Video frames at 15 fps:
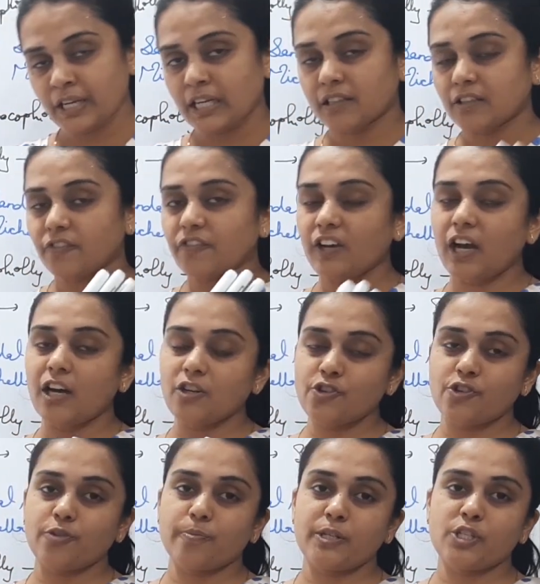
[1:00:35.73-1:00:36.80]
The flower
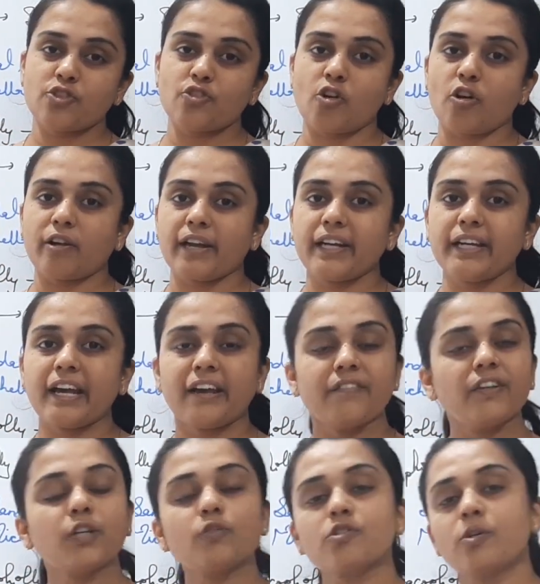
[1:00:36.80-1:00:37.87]
should be strong and heavy
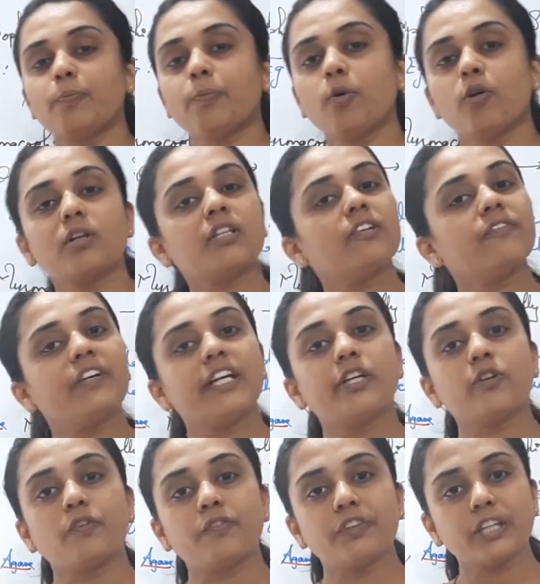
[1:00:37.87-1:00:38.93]
to support the weight
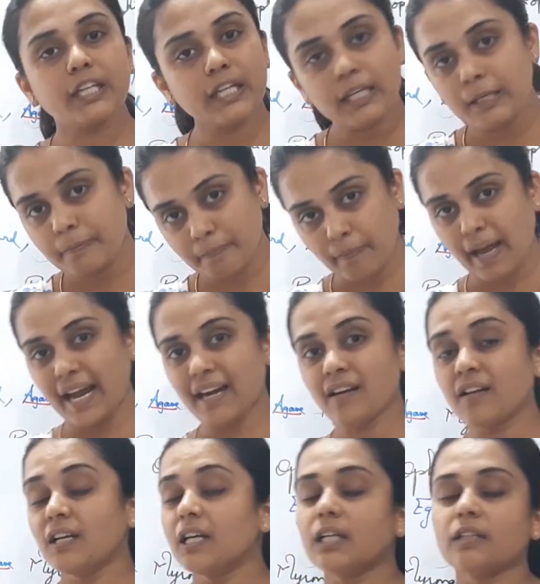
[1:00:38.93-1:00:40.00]
of the bat.
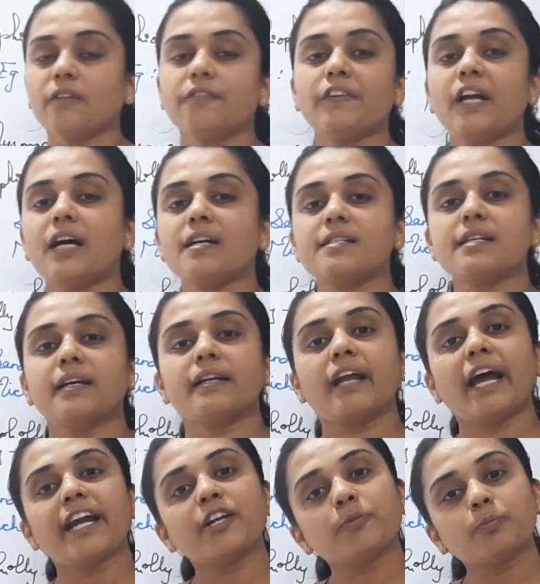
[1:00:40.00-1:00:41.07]
The flowers are
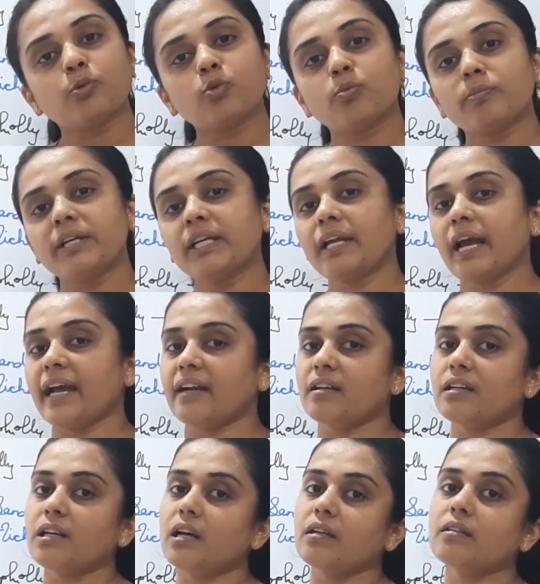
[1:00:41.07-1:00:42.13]
night blooming and
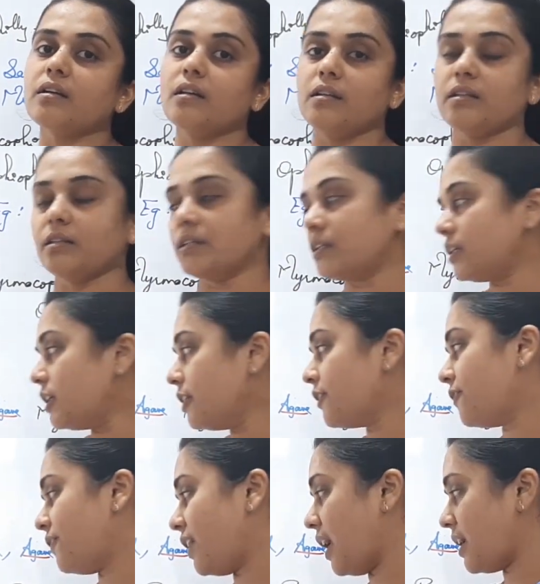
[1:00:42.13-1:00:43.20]
dull colored
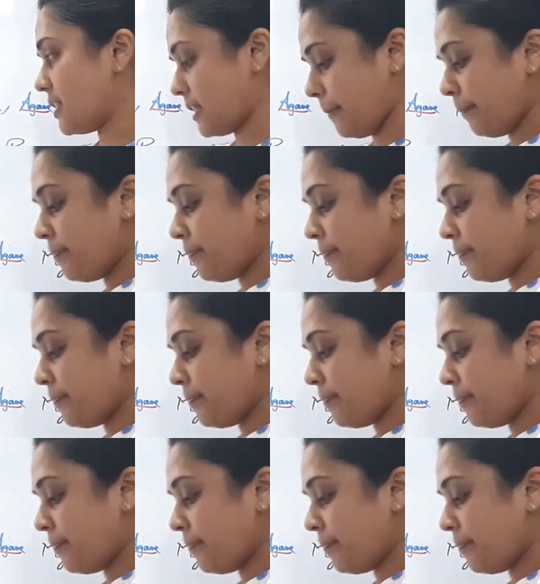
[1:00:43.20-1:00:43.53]
flowers.